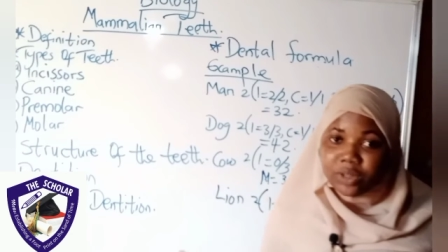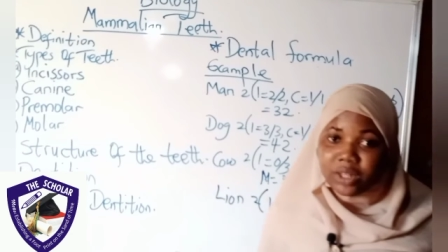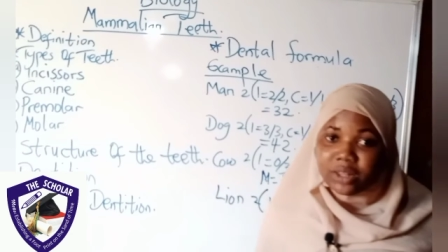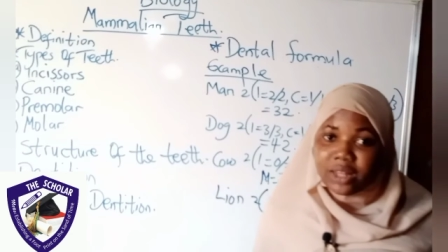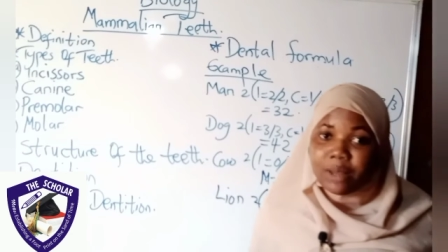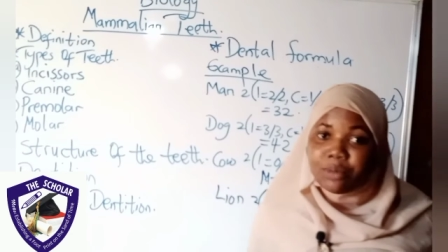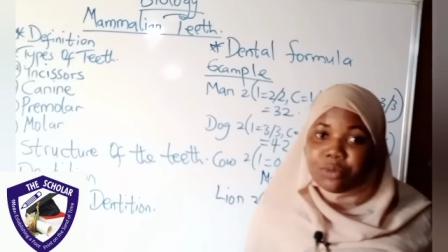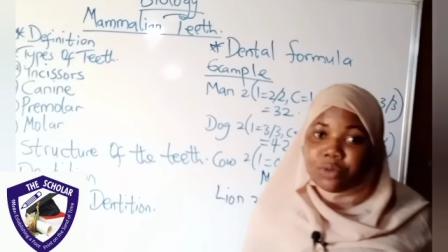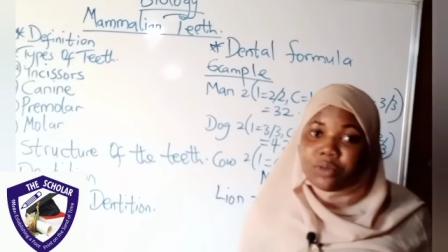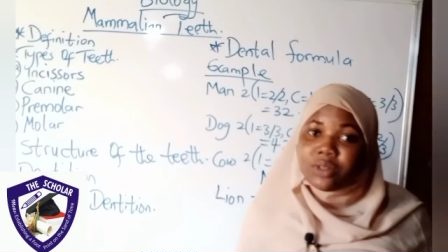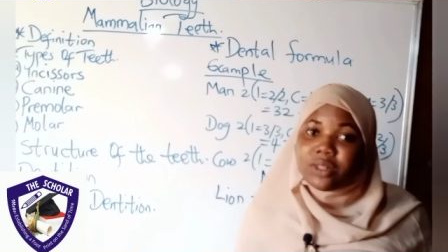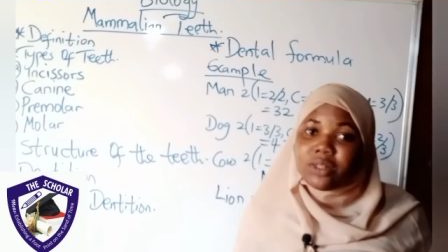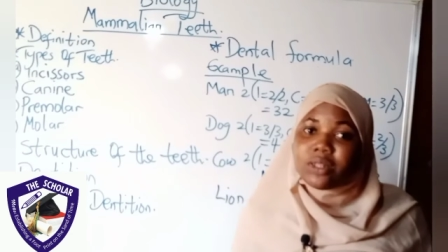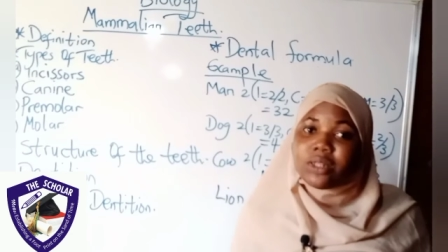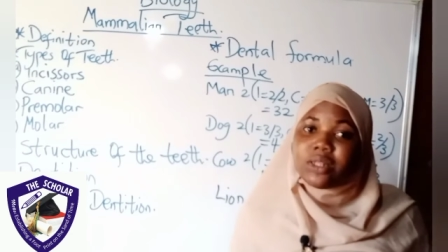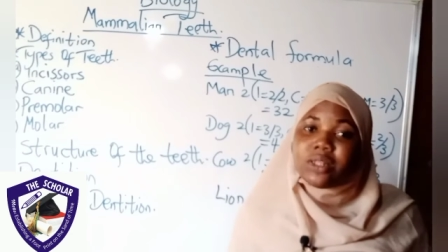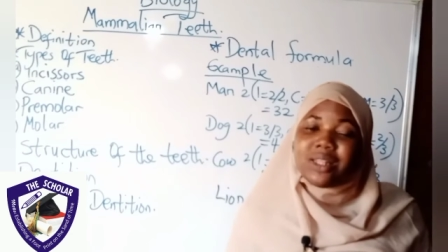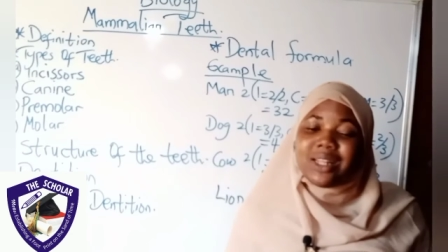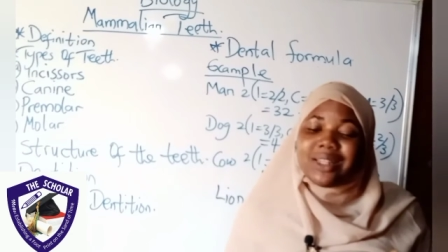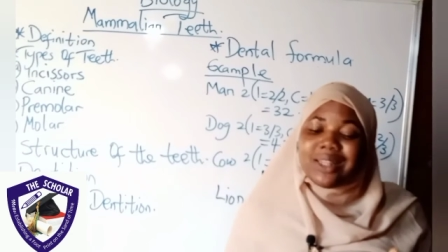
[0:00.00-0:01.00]
types of
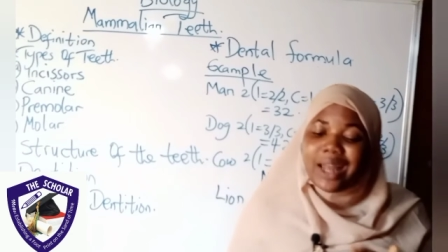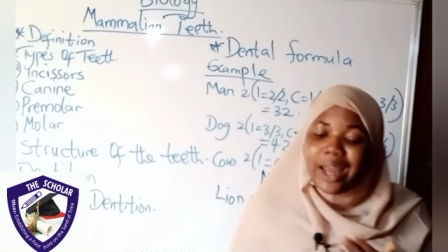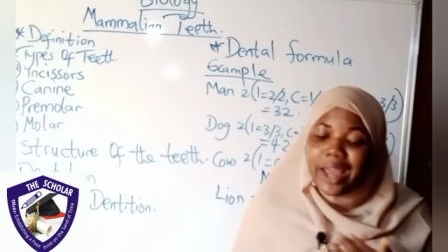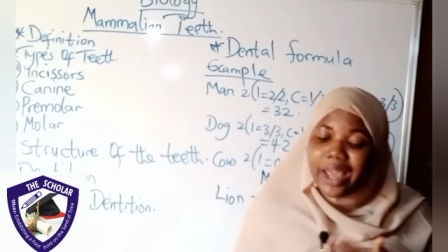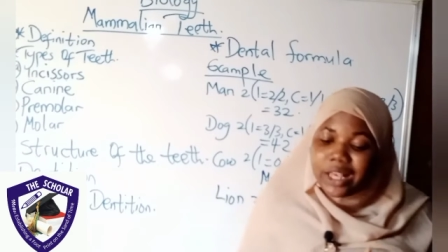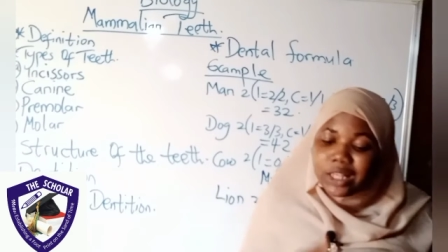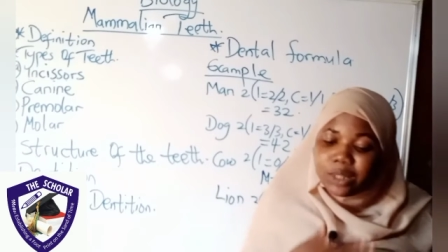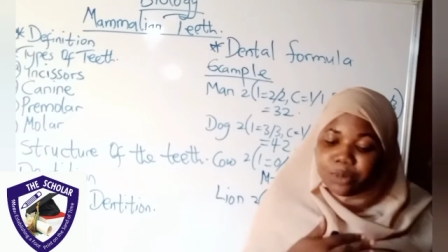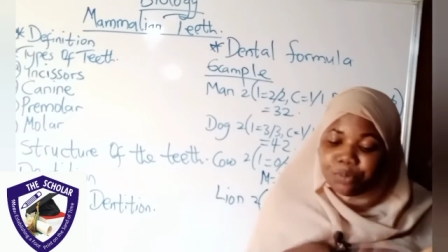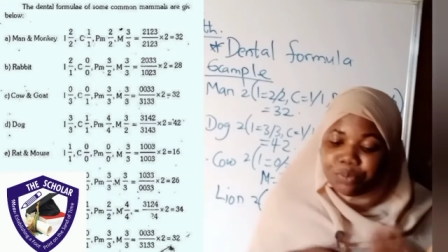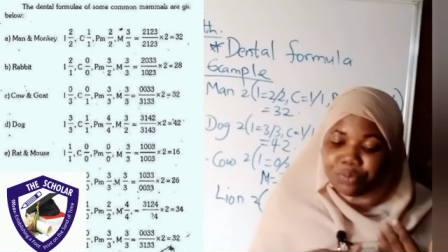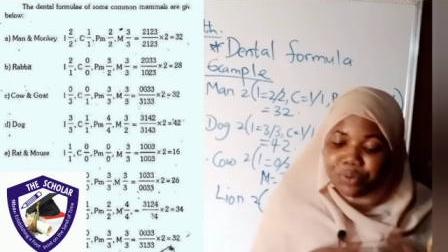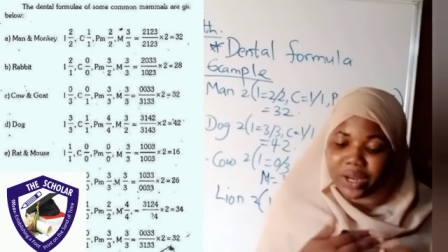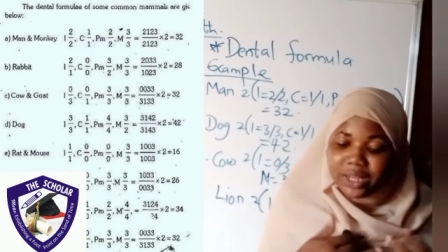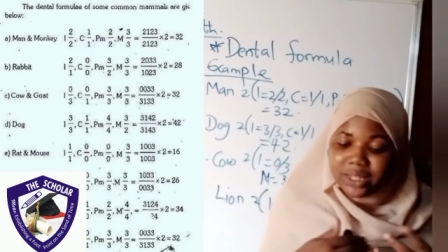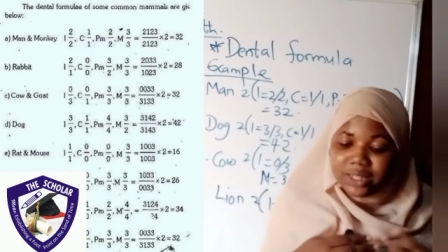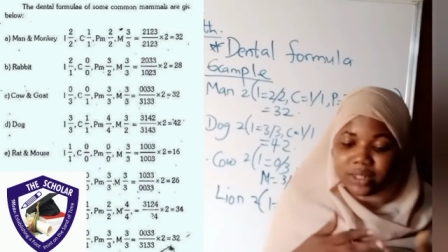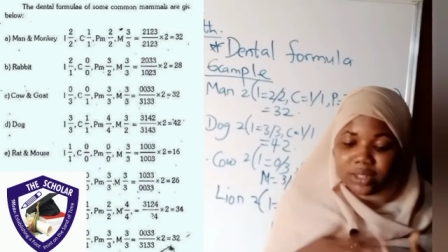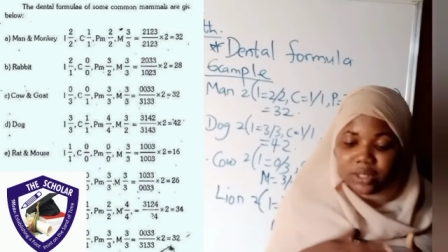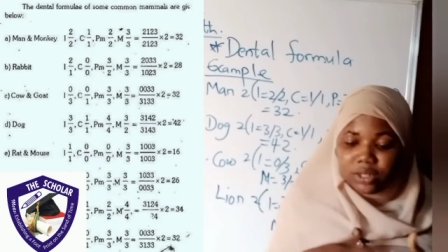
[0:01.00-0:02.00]
teeth that are
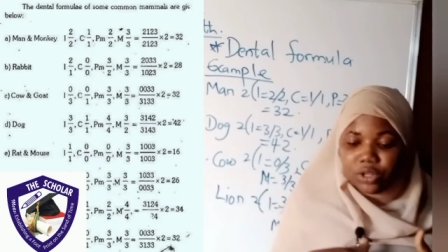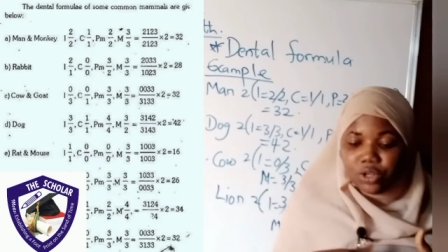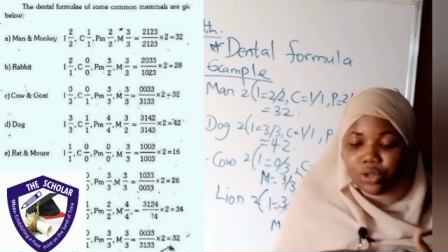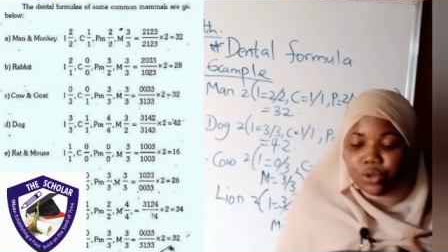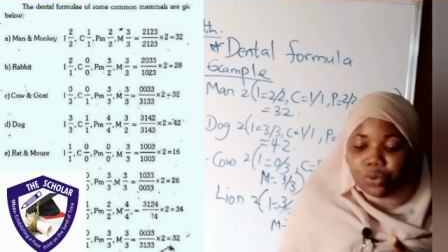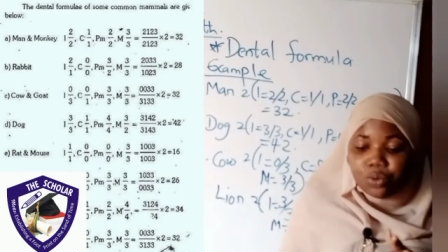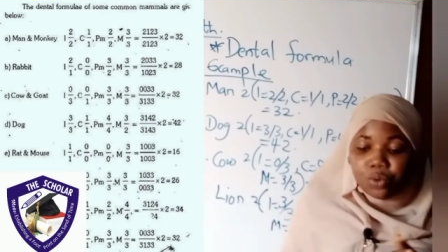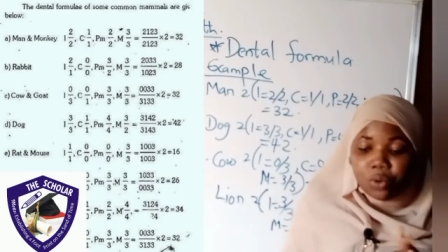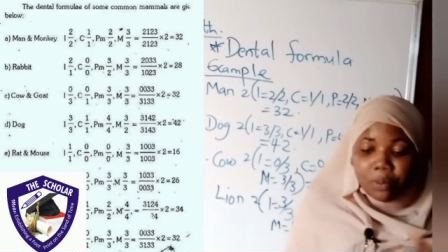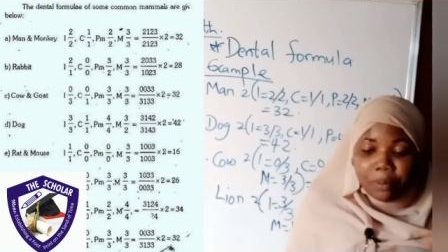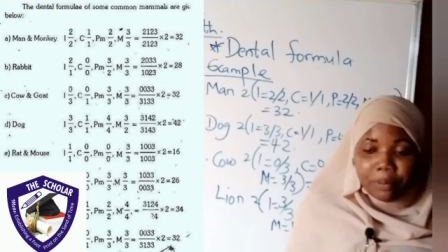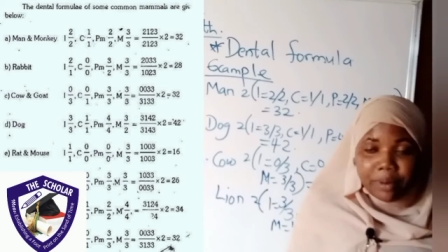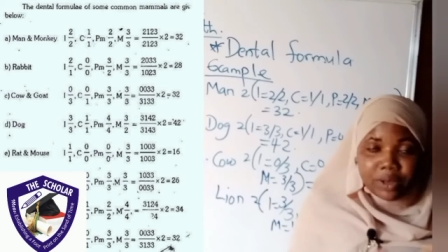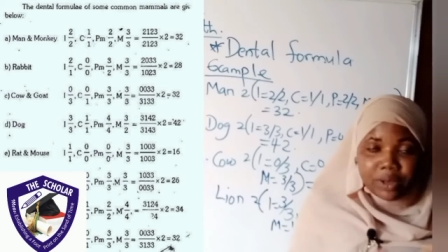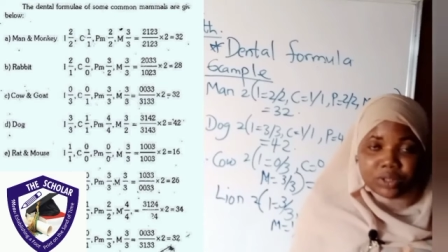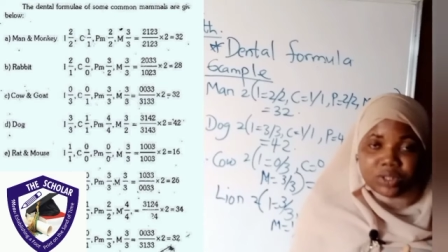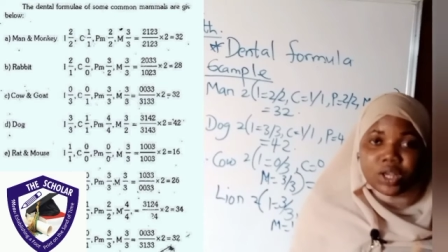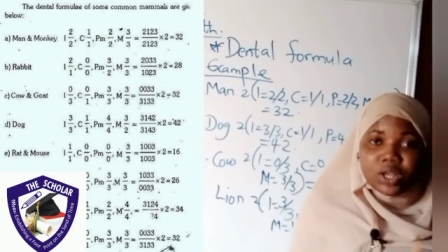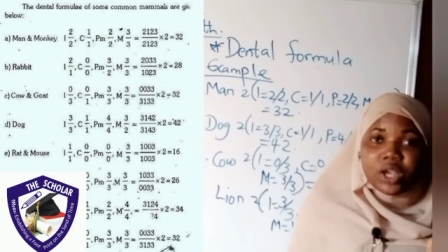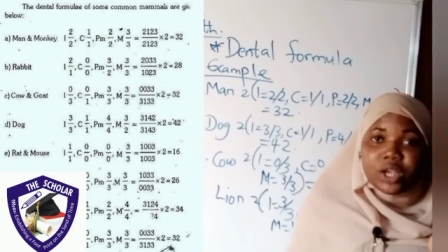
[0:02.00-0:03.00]
expressed in
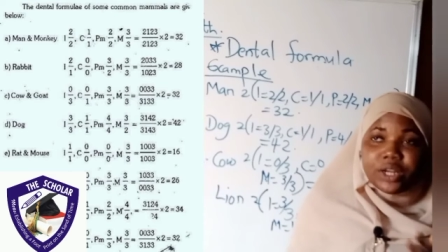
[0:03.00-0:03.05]
numbers.